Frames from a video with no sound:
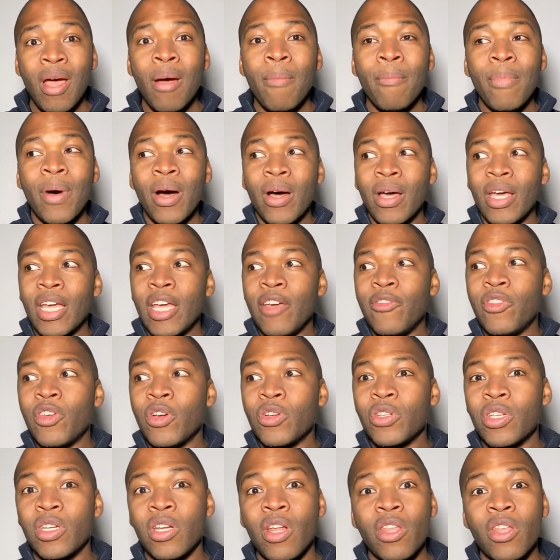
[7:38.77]
But if
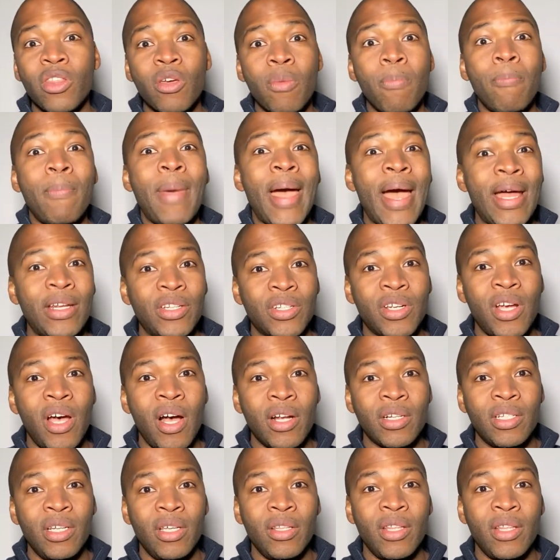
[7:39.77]
there's another batch
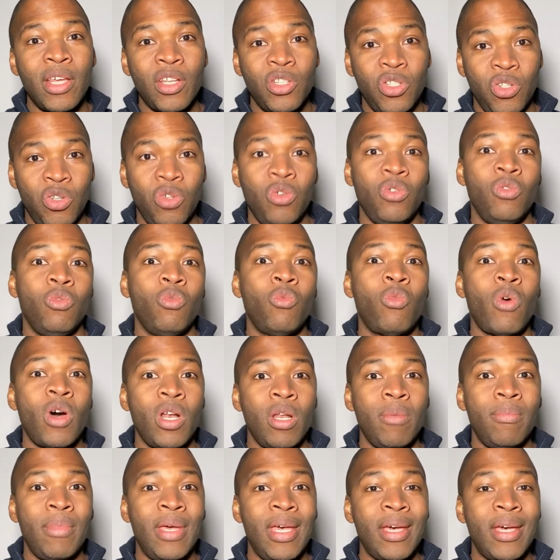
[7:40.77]
cocktail that you want
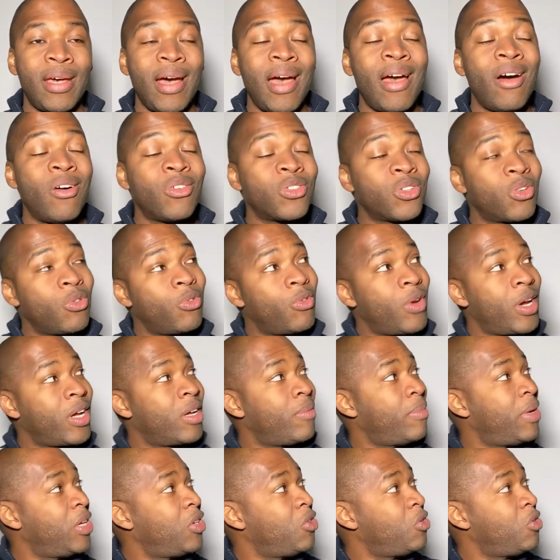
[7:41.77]
to make, I also
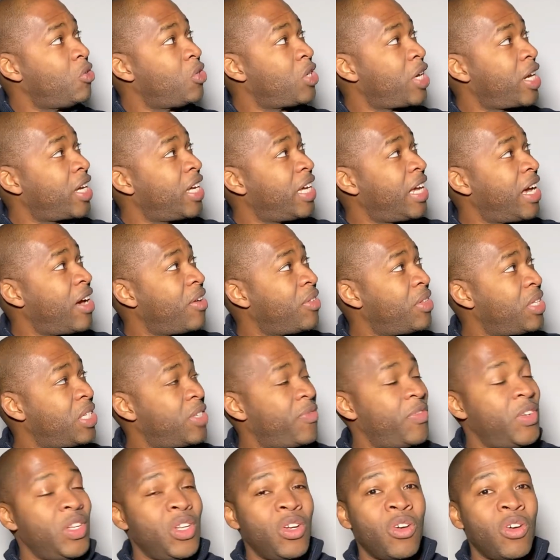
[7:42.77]
recommend you checking out this
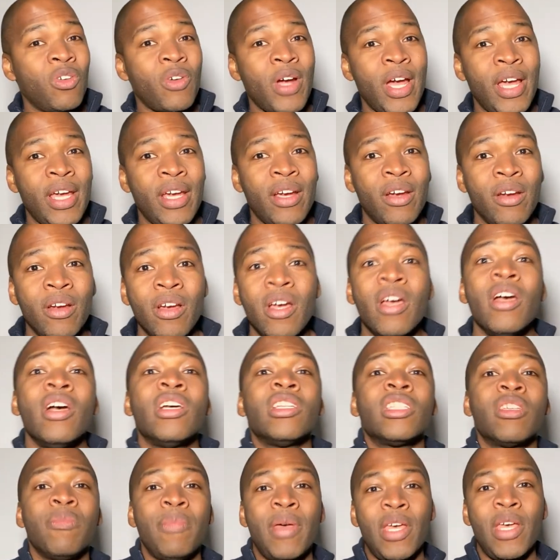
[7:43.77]
video right here
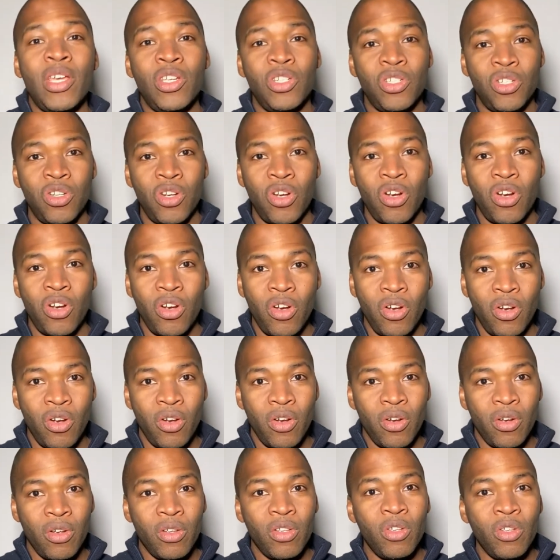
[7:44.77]
to make
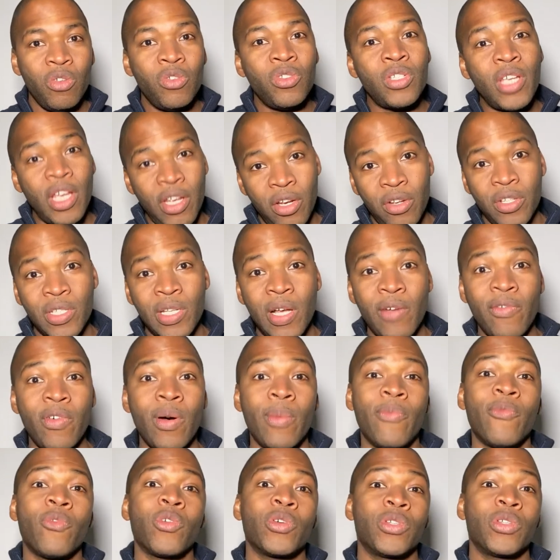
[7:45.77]
sure you set yourself
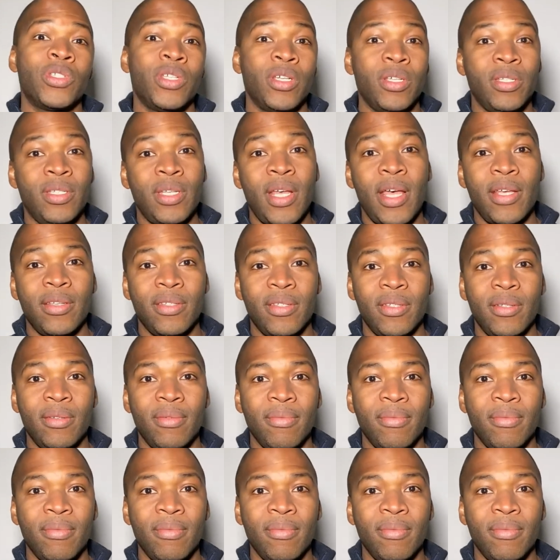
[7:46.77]
up for success.